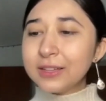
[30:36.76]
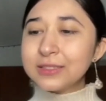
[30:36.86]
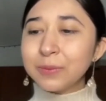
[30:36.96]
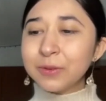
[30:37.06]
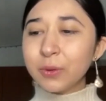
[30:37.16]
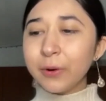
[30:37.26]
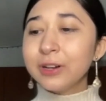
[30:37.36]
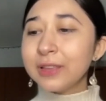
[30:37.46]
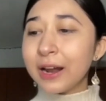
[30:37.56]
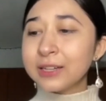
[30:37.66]
some of the
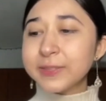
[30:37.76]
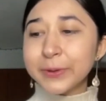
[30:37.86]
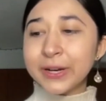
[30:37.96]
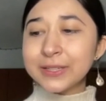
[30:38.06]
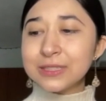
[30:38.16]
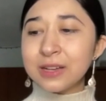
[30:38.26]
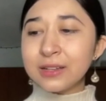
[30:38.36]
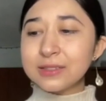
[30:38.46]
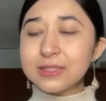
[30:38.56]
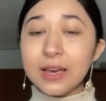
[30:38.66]
work that Expo has
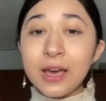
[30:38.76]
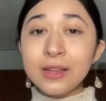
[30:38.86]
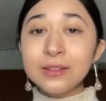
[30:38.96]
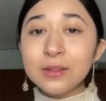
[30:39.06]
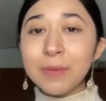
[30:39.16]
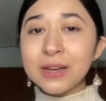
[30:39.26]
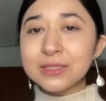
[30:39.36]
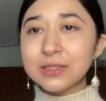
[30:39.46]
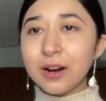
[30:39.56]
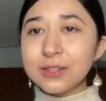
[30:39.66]
done to end the mass
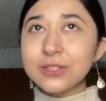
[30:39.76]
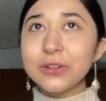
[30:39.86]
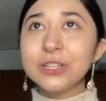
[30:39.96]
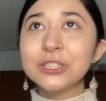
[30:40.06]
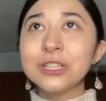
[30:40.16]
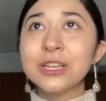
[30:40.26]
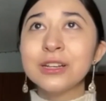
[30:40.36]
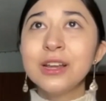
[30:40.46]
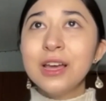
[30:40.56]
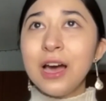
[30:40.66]
incarceration.
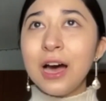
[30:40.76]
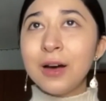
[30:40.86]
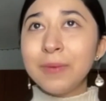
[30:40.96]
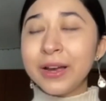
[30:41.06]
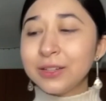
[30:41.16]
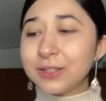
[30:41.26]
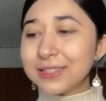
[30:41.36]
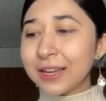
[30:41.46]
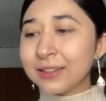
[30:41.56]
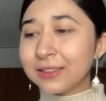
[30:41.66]
I
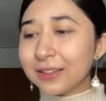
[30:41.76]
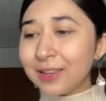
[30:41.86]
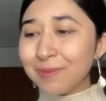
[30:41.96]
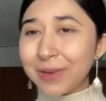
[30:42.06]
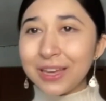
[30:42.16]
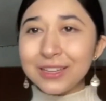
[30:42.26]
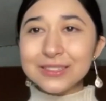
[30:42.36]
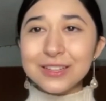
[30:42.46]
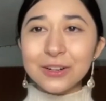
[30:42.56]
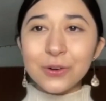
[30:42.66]
understand that the
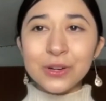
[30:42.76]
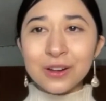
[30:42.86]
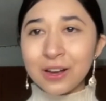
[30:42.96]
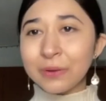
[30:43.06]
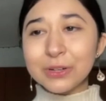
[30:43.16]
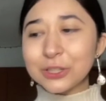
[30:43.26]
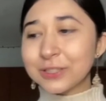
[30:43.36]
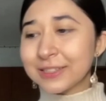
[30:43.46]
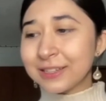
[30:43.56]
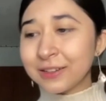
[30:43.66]
campaigns are going on, which
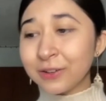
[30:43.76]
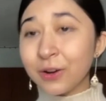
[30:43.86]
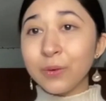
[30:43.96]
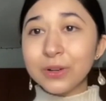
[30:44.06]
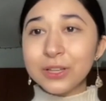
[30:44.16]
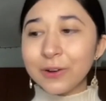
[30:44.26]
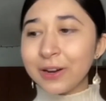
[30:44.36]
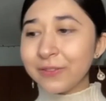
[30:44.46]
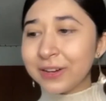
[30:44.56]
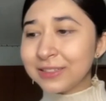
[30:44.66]
is a really
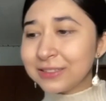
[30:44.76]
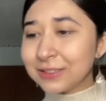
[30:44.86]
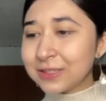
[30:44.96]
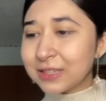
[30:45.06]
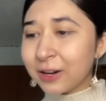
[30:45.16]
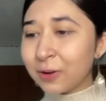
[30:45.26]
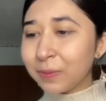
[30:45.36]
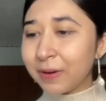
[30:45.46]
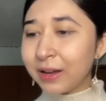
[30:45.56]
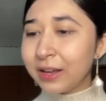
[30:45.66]
great way to do so,
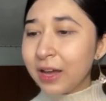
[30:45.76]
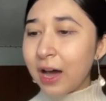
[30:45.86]
but